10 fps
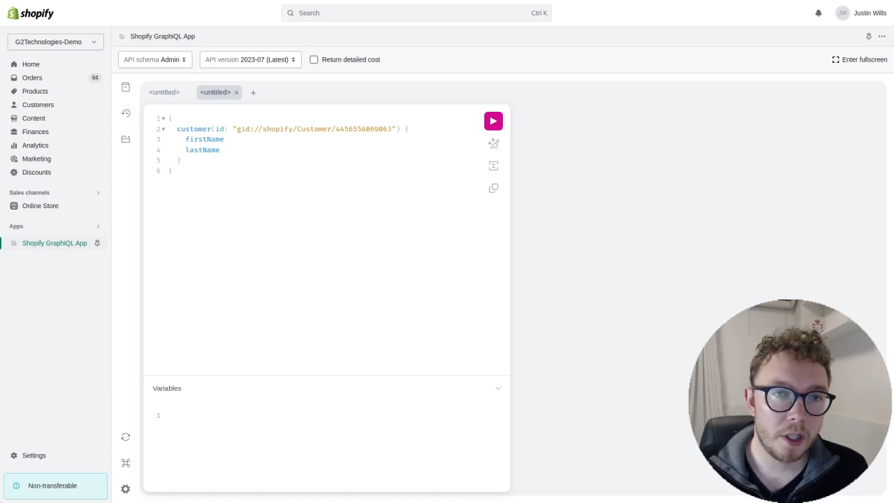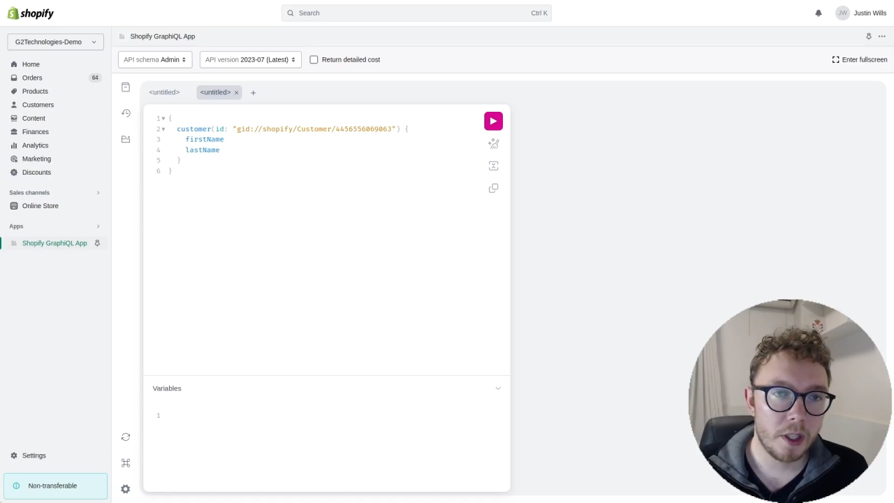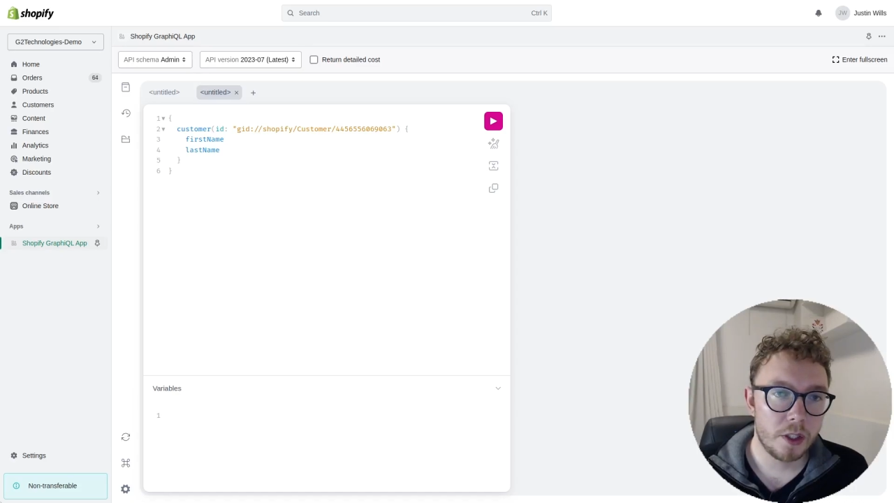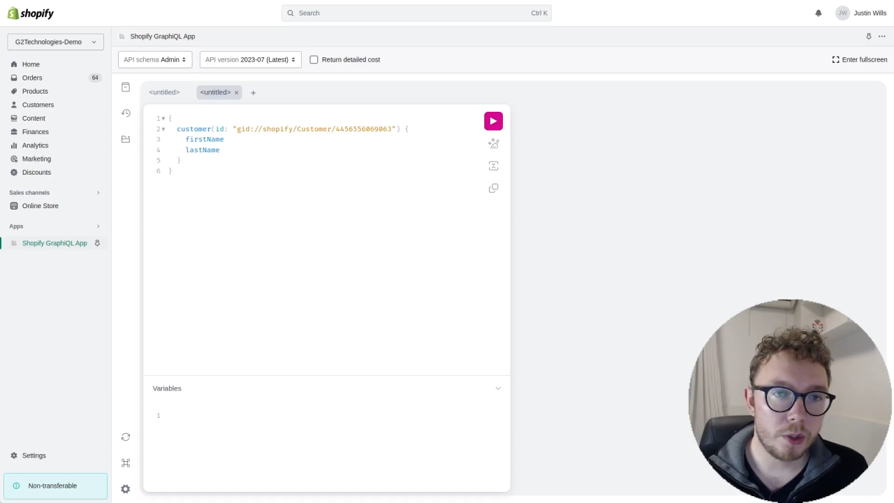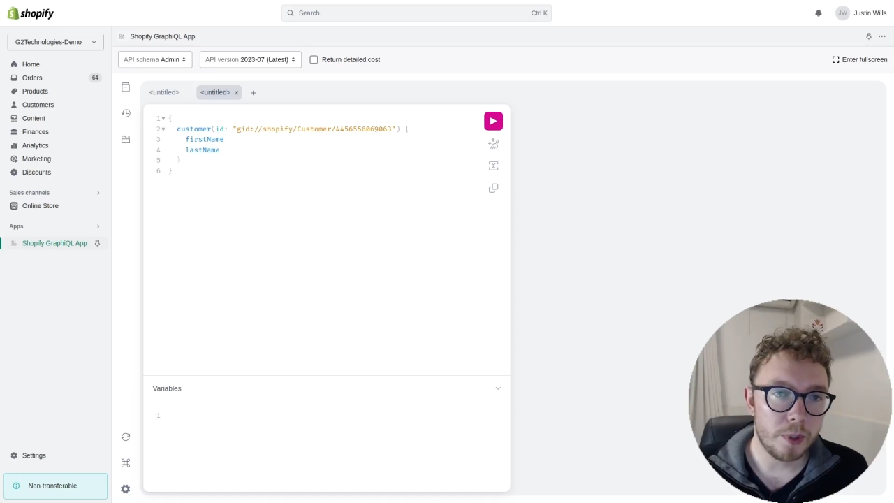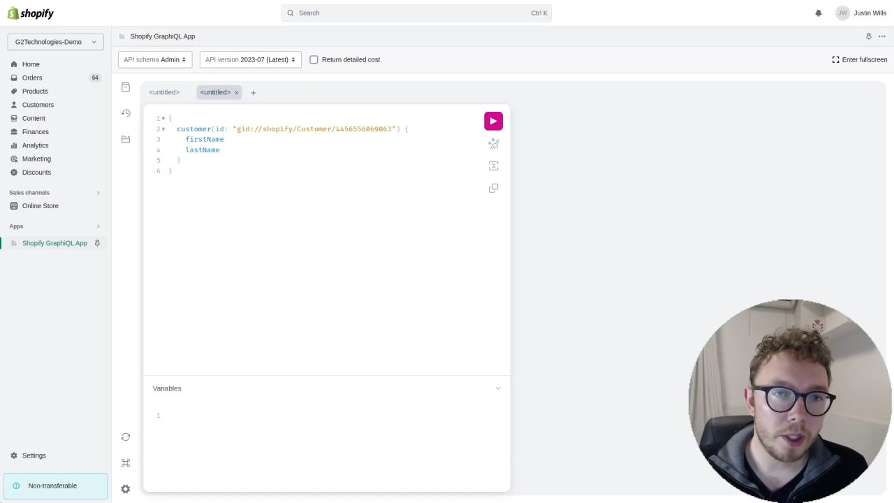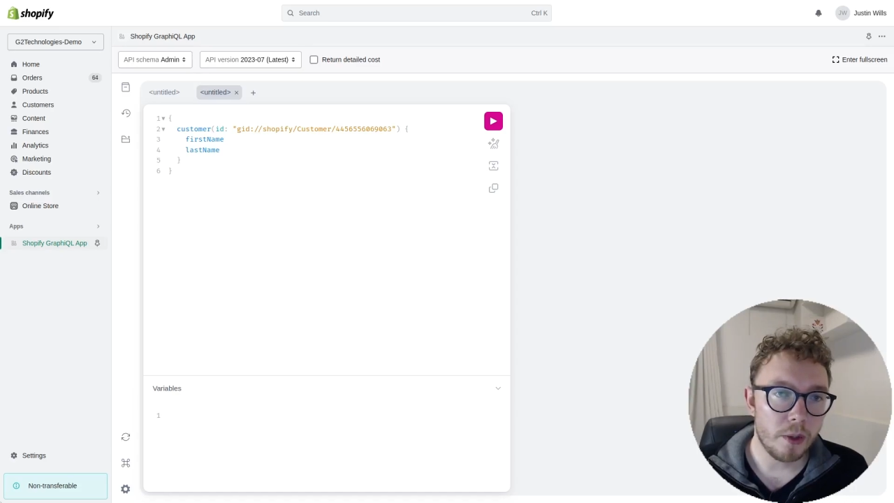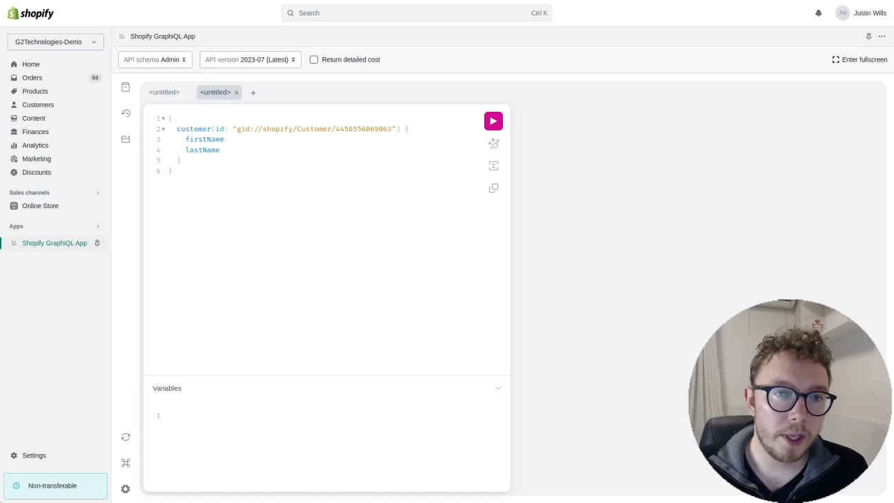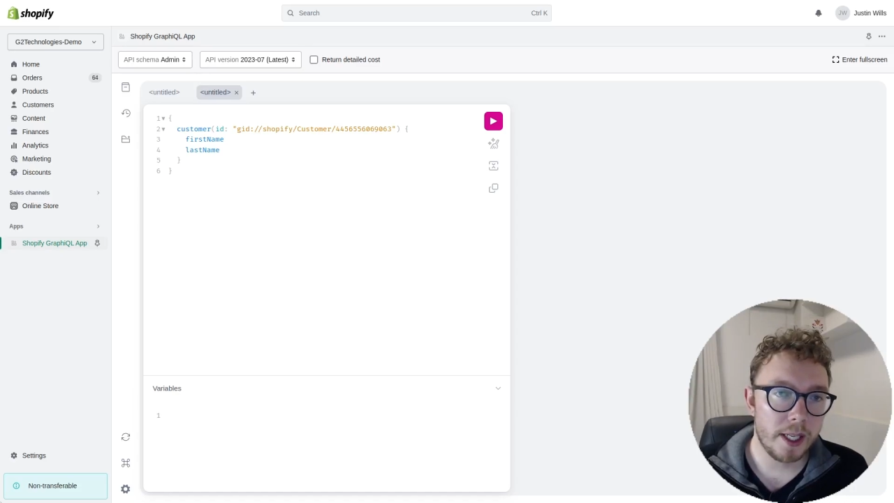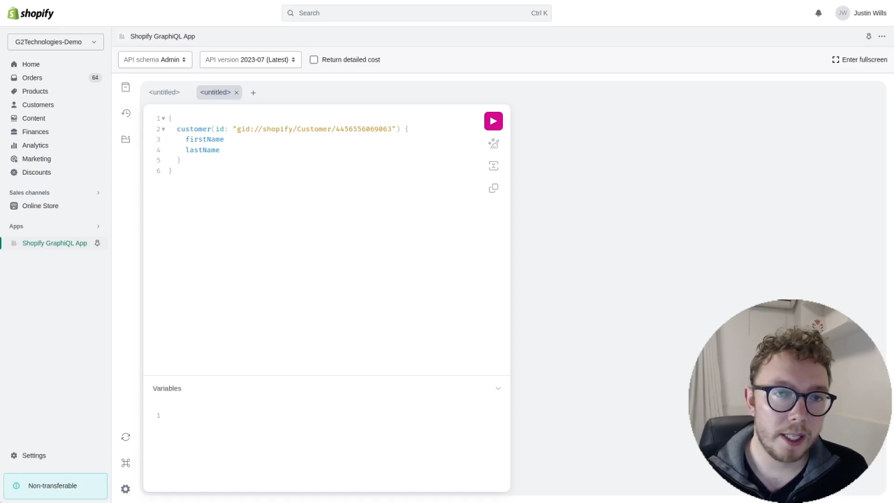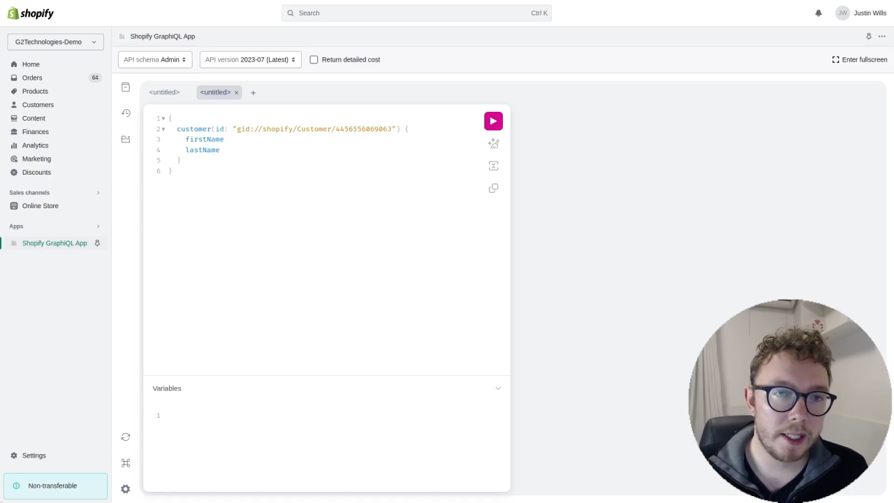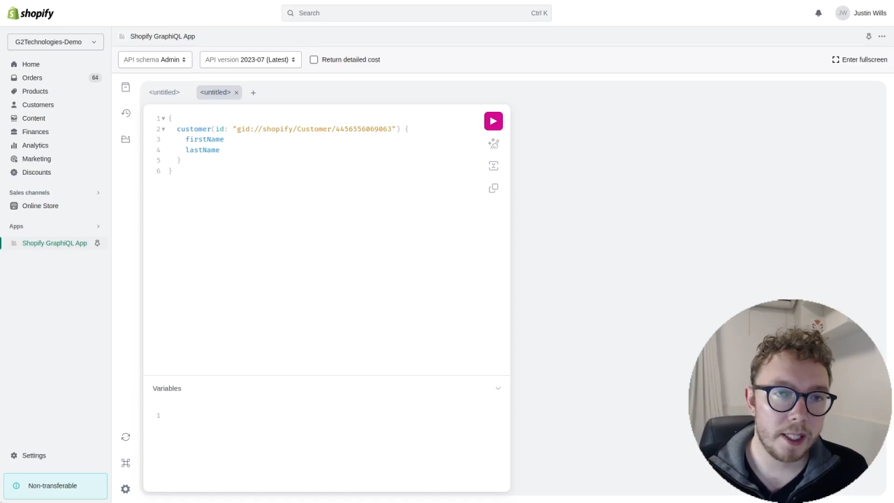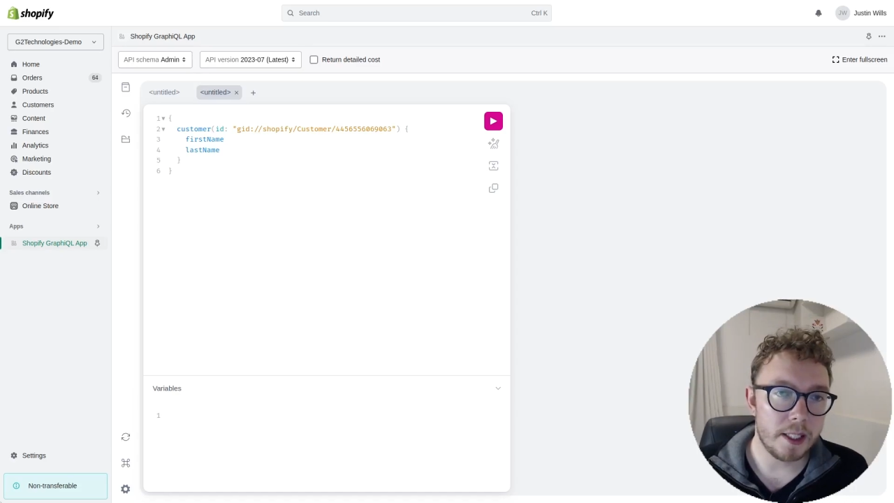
So we can go ahead and